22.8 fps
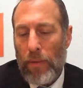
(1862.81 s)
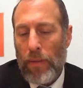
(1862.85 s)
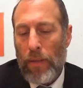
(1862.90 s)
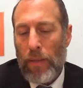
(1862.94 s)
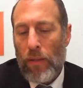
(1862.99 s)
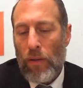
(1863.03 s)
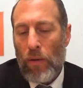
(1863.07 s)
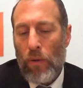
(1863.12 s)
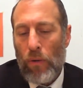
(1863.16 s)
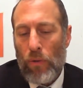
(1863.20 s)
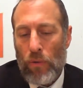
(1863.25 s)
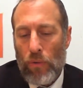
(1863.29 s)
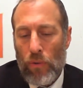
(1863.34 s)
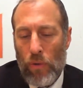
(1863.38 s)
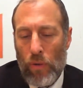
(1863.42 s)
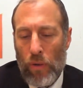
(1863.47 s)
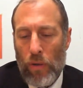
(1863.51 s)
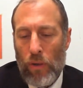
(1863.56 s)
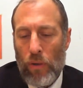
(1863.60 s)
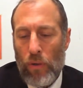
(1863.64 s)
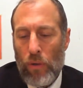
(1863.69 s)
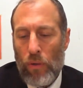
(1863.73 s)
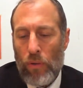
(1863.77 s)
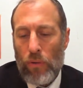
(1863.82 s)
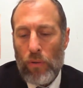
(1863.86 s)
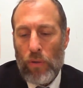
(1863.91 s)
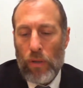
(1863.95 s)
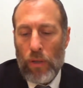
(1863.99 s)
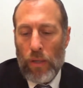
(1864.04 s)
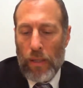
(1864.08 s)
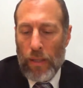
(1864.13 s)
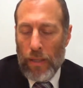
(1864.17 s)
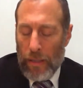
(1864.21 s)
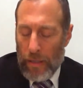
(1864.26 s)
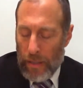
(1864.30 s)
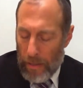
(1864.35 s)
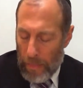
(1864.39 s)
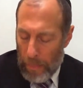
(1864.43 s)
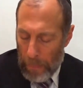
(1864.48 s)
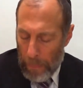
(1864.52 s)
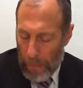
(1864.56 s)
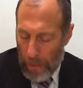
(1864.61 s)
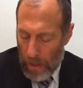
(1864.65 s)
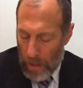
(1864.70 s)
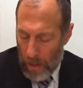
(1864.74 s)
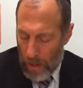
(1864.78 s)
Then the whole story goes
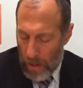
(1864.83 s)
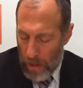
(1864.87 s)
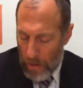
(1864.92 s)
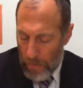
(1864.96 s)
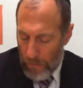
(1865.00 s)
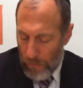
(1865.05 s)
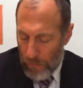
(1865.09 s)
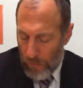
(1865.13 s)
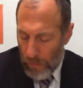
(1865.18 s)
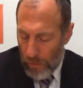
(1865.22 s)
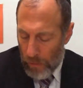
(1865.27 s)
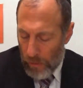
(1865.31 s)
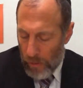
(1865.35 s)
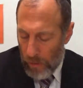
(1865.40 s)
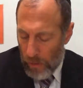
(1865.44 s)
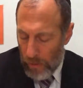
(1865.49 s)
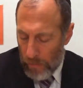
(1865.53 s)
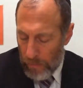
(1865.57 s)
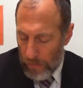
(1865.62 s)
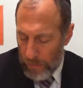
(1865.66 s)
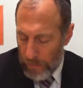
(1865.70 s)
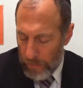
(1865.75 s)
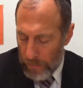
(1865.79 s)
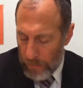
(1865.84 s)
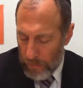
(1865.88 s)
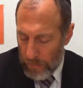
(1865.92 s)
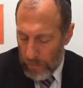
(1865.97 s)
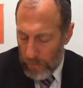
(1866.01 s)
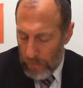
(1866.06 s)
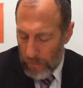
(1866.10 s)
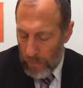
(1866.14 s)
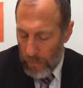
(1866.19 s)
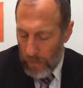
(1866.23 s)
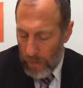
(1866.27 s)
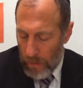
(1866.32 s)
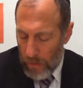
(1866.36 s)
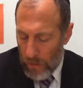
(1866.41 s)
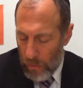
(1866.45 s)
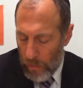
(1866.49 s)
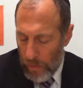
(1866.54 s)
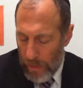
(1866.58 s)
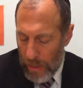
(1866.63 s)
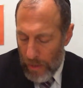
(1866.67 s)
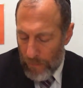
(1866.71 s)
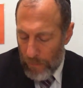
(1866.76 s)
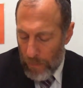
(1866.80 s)
further.
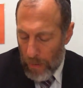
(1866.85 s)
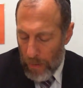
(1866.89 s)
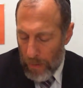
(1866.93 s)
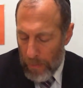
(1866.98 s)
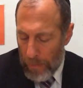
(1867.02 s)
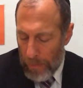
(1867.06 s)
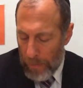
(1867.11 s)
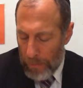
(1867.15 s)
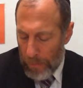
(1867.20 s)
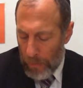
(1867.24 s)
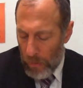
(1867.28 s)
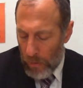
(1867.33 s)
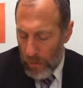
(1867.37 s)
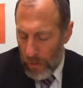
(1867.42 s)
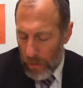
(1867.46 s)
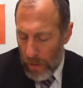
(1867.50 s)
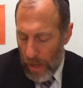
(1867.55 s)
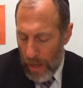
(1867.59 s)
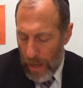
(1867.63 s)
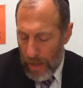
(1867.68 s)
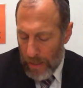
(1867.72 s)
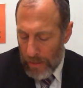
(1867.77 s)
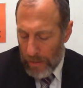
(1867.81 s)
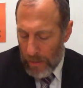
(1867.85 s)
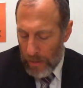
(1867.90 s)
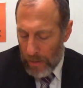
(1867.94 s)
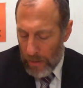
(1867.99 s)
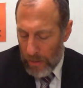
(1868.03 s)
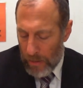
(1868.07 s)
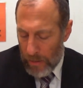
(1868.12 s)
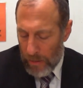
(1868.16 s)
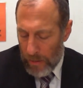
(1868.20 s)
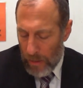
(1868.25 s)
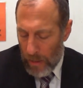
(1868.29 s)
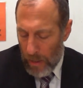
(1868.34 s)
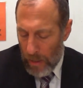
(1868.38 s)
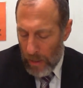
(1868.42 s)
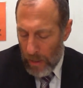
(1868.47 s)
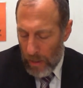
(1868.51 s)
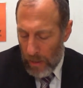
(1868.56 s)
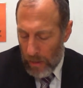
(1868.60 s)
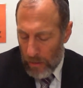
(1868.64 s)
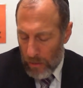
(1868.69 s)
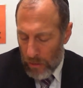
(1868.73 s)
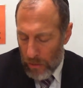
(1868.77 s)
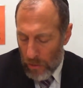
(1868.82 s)
So he left Bava Bambuta as
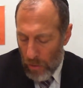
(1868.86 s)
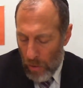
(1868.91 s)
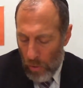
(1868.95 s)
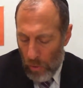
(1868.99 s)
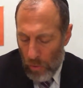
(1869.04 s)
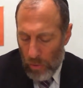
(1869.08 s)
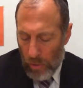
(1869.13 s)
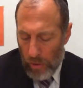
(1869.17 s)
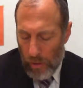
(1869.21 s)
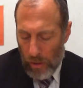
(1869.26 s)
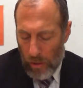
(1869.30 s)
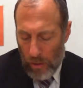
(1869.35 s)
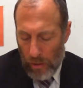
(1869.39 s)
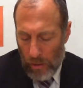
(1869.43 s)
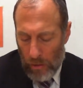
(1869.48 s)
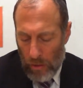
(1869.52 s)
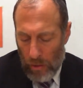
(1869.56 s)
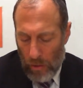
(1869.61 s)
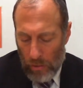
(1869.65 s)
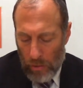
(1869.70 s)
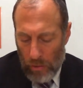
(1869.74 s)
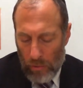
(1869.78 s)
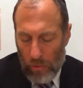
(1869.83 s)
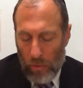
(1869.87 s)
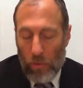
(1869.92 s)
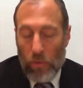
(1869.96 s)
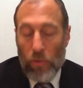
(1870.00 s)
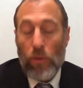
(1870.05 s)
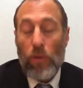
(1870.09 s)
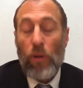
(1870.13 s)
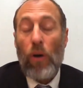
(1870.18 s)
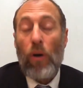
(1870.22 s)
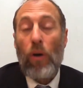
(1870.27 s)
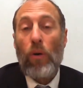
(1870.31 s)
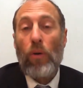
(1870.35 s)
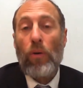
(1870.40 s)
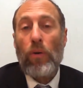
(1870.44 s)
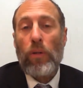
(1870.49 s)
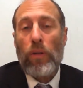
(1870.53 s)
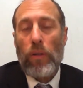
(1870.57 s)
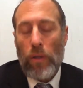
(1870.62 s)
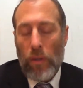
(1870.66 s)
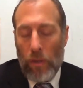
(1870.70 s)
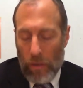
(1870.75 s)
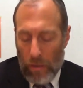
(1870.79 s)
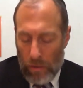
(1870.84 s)
solely alone,
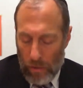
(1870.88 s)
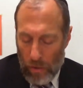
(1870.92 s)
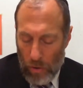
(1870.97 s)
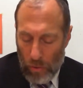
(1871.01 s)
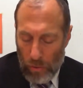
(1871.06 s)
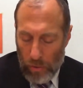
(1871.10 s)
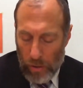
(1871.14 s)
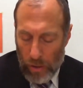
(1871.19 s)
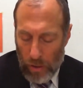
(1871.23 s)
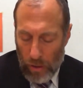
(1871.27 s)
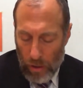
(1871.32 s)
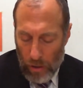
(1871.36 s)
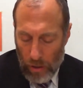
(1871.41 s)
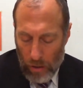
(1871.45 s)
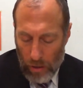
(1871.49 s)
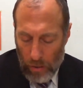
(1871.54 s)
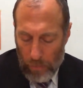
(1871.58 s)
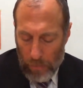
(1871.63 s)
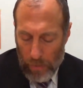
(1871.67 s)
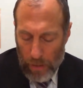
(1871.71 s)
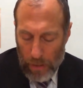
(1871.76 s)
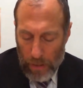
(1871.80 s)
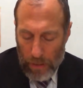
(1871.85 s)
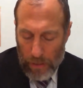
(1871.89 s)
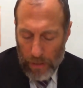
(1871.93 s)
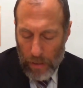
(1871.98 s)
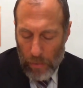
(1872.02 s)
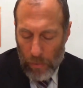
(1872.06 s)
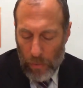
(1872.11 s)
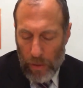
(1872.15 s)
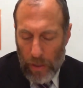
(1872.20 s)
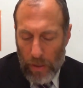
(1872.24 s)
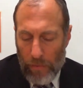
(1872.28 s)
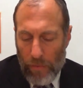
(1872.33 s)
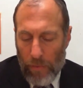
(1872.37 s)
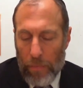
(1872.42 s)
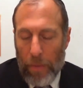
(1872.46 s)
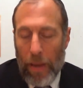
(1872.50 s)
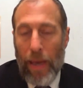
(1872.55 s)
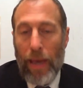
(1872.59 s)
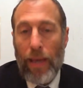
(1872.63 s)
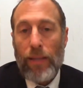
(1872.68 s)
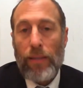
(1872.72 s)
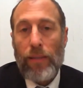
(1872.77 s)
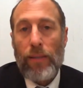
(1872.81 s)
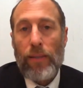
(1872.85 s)
the only Chacham that would give him
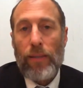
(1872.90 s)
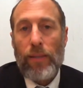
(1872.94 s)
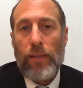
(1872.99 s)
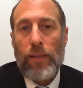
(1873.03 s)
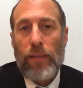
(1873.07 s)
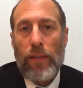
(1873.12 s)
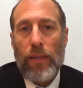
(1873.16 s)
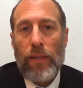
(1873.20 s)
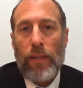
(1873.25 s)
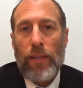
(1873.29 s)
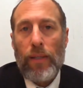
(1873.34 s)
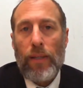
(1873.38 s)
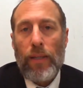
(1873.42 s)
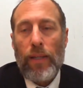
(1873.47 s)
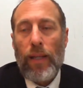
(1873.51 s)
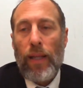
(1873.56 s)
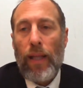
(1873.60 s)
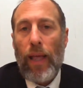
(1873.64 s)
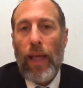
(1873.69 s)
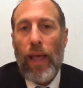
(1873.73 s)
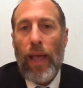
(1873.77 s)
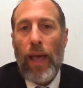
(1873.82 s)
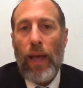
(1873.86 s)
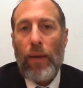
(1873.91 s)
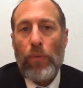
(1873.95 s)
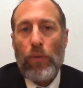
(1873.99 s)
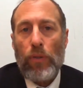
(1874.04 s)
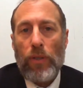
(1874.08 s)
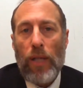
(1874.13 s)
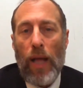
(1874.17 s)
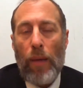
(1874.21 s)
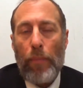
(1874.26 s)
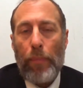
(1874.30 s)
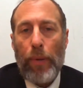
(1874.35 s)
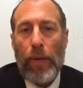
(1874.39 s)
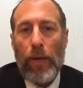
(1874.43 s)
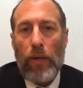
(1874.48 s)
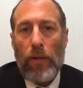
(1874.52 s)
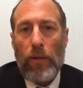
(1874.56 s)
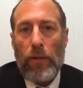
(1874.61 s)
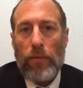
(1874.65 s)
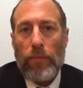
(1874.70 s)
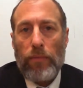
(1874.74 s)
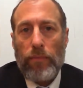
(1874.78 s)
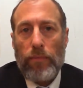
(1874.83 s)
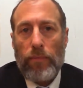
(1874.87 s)
Eitzahs, and we'll stop
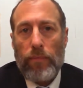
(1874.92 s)
here.